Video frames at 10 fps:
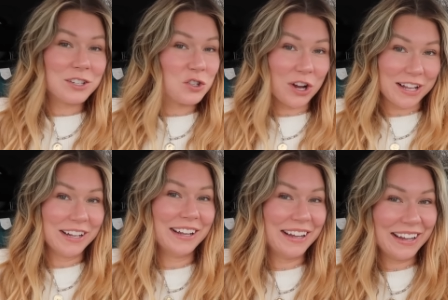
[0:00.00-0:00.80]

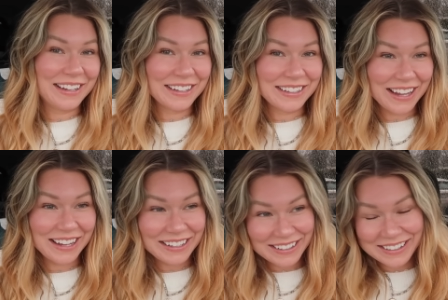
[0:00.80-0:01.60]
struggling.
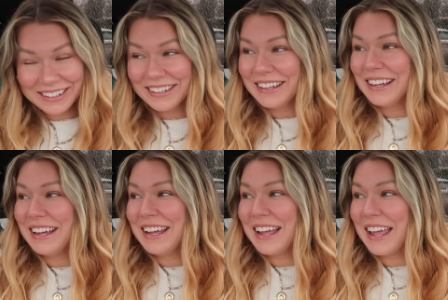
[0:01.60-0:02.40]
like,
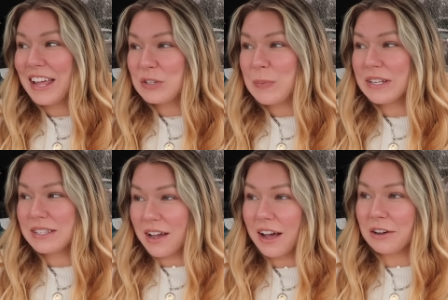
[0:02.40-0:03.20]
it's been
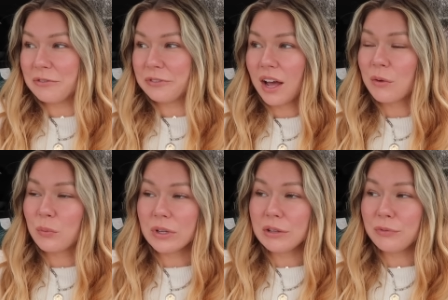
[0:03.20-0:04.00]
tough. I
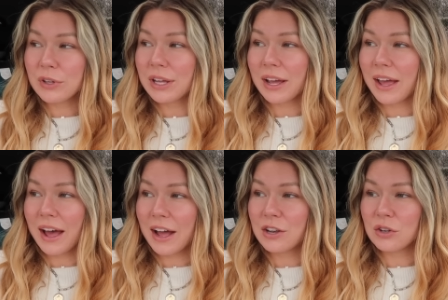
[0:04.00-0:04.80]
really feel like I
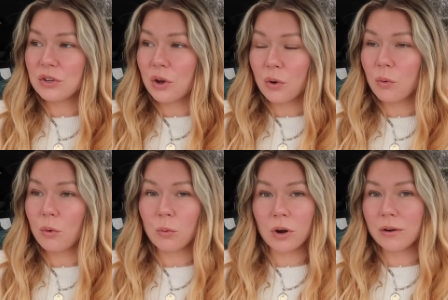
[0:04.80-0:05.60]
had no
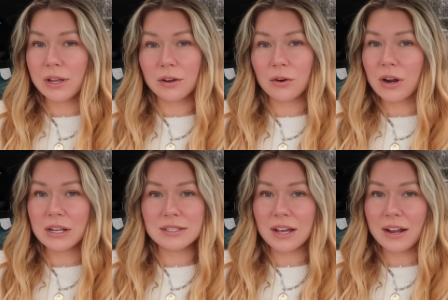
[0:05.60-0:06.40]
worry or
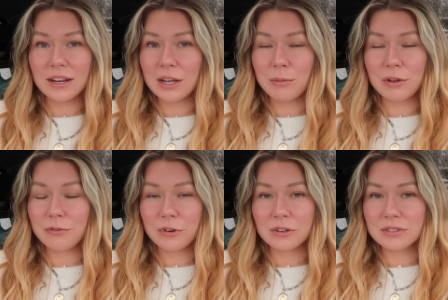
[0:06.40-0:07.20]
anxiety in my
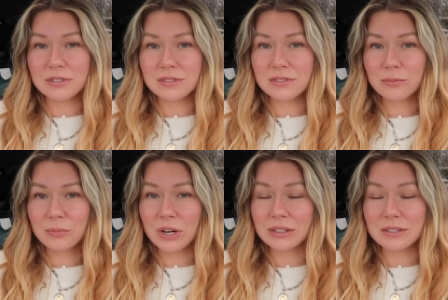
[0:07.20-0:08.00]
first
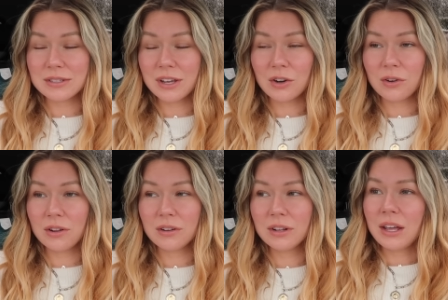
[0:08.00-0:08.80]
pregnancy at
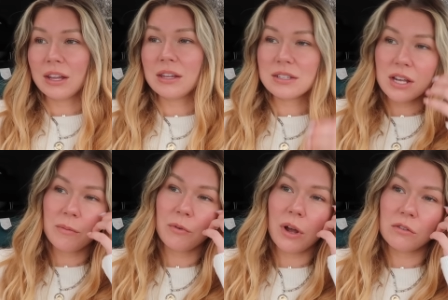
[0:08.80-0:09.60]
all. And this
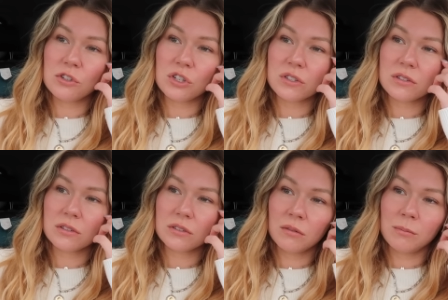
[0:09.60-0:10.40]
time around,
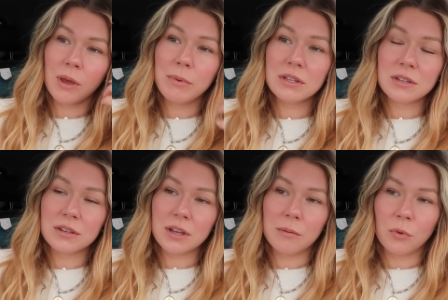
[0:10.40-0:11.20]
just maybe it's
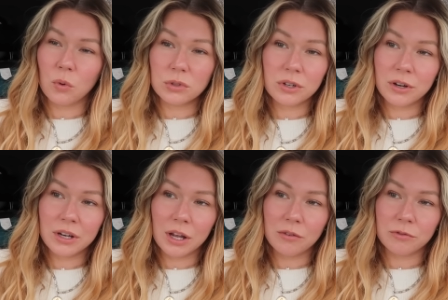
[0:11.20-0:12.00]
because I'm older
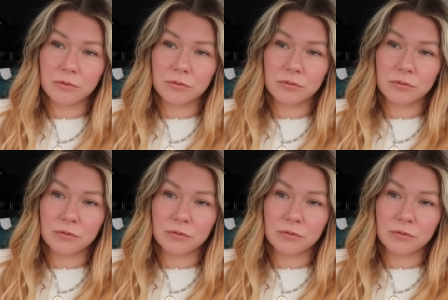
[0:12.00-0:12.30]
and I've